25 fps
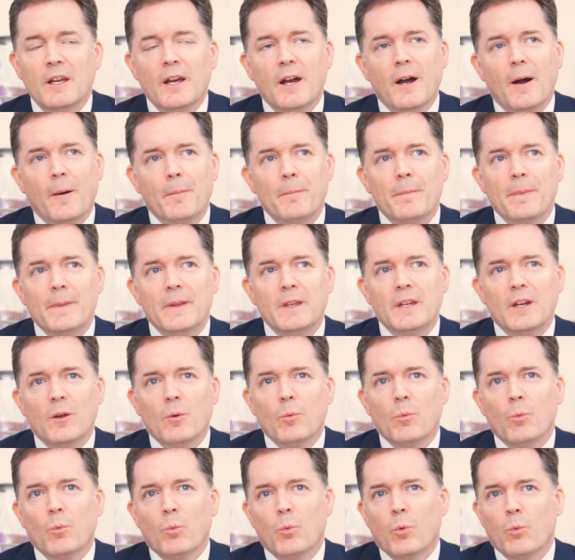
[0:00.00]

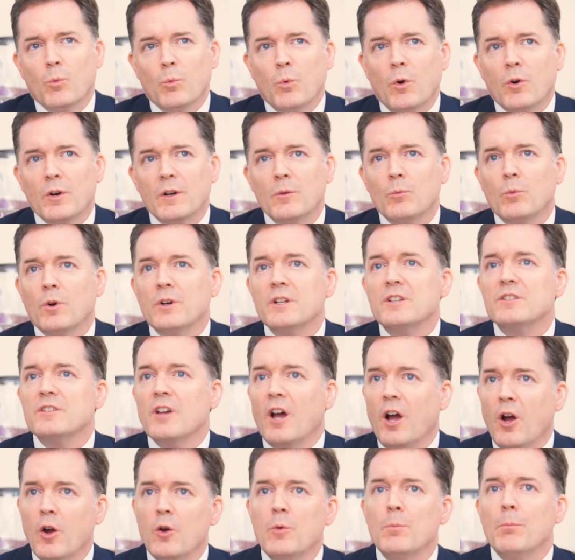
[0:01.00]
What is the
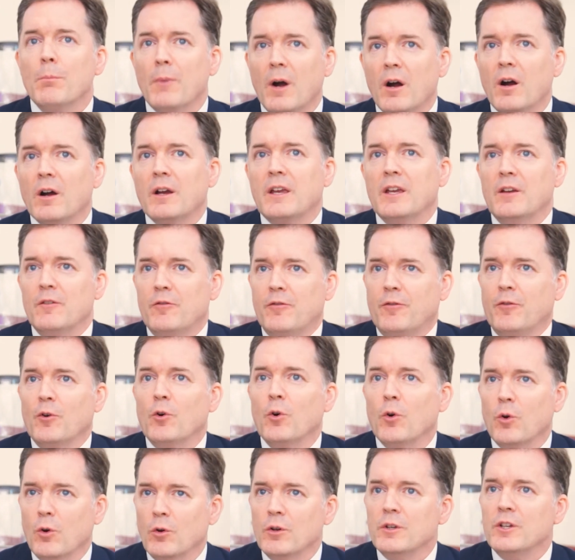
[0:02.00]
home market
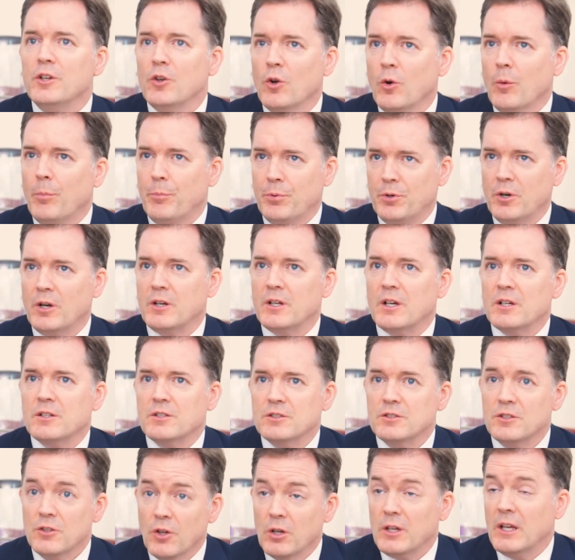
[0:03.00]
for your product
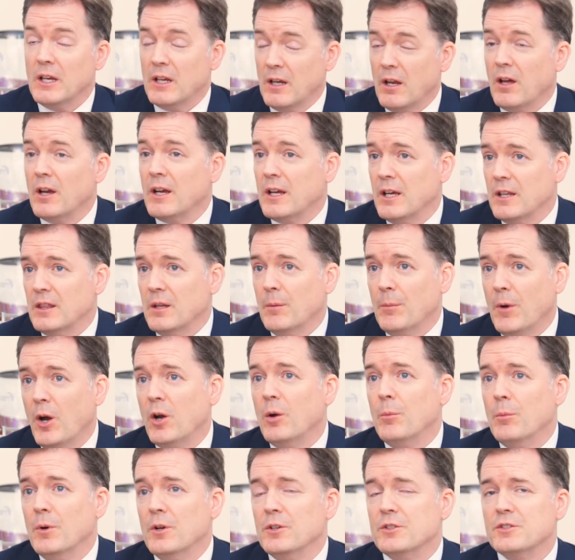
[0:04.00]
looking like at the
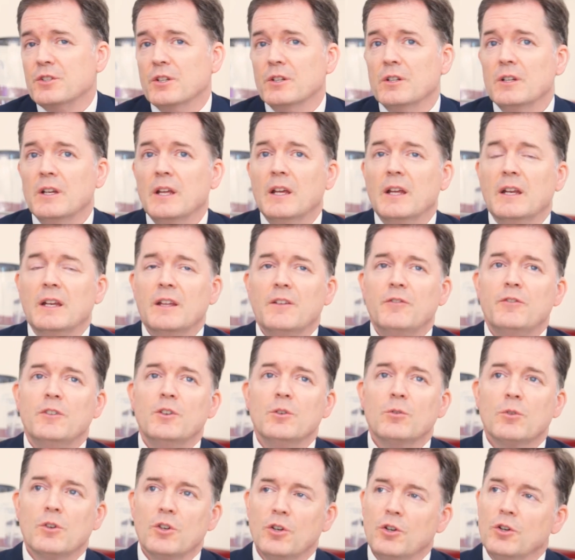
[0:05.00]
moment? And if
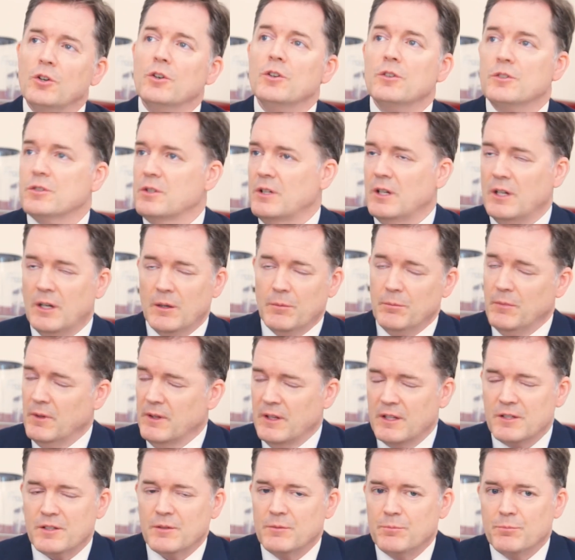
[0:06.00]
you could,
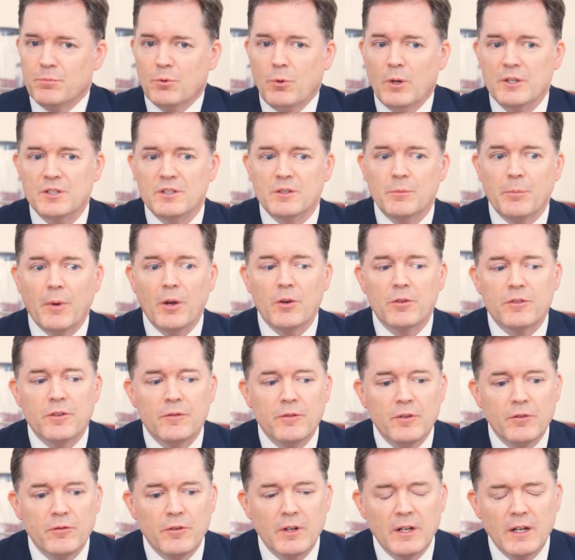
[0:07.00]
and this is a question to both of
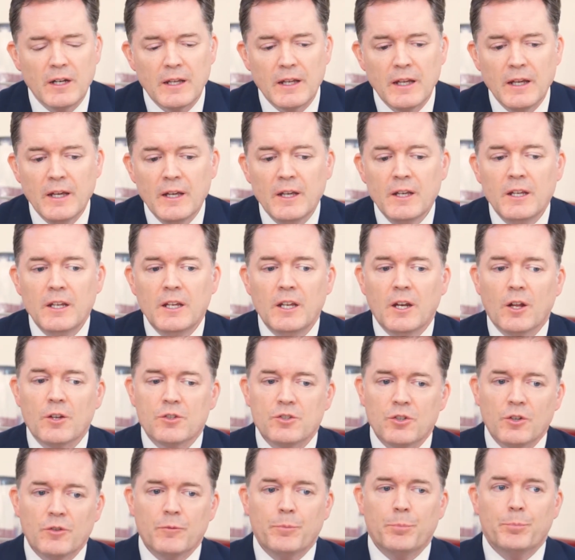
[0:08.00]
you really,
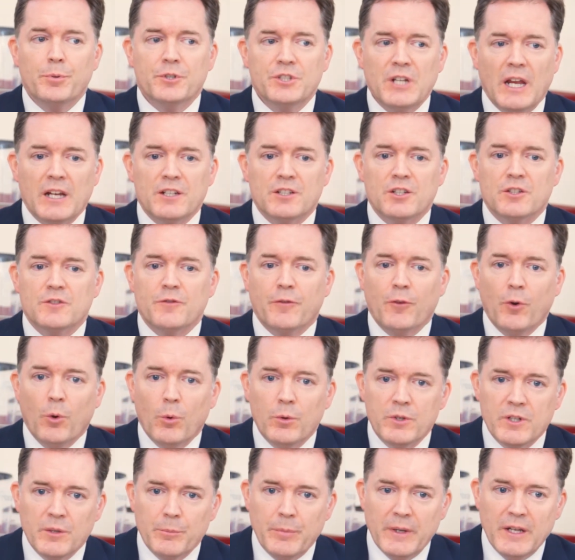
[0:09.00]
sort of project us
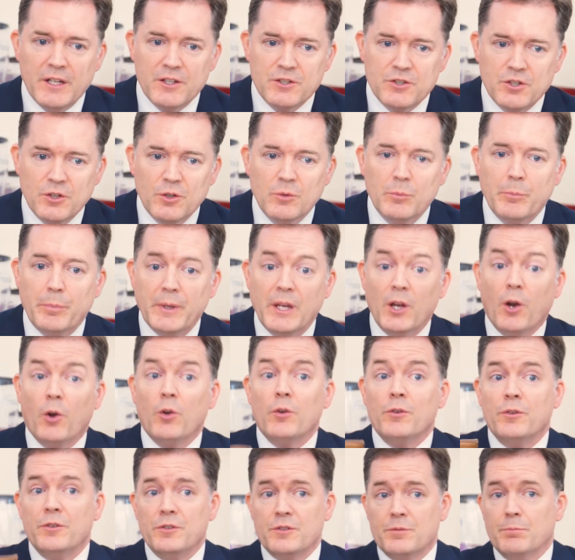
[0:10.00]
forward a bit to
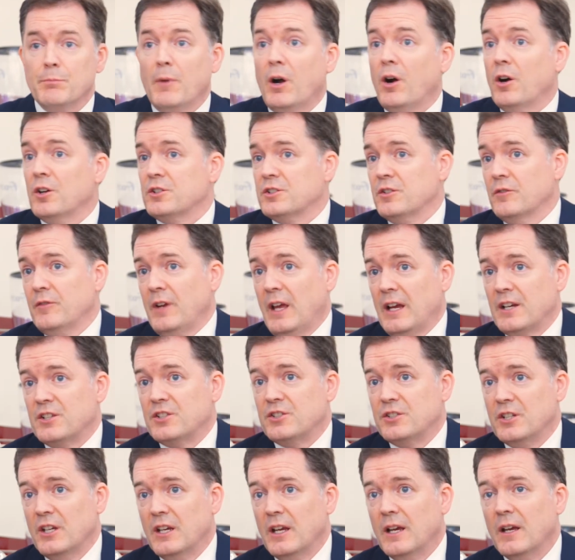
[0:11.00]
beyond March of
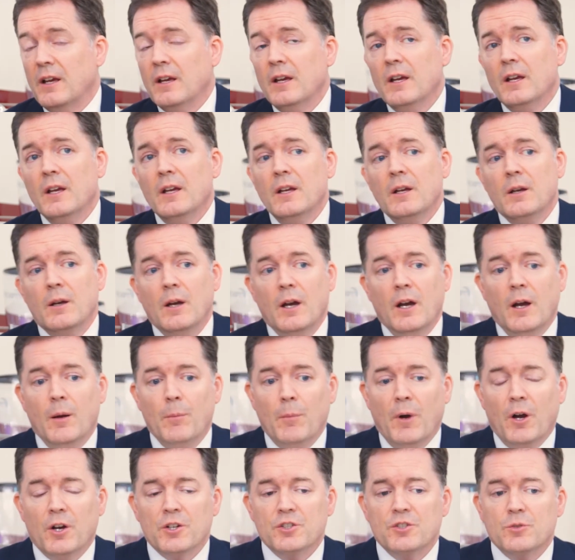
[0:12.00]
next year,
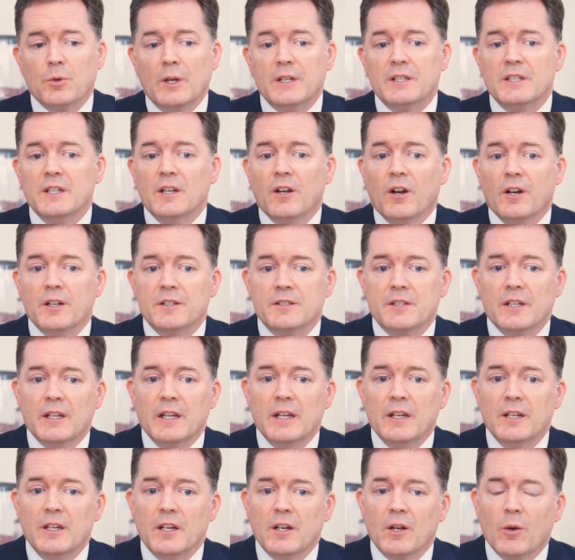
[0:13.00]
March
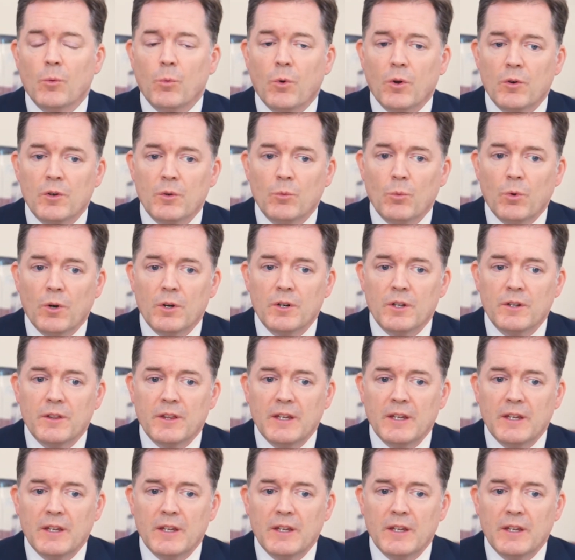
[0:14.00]
2019. What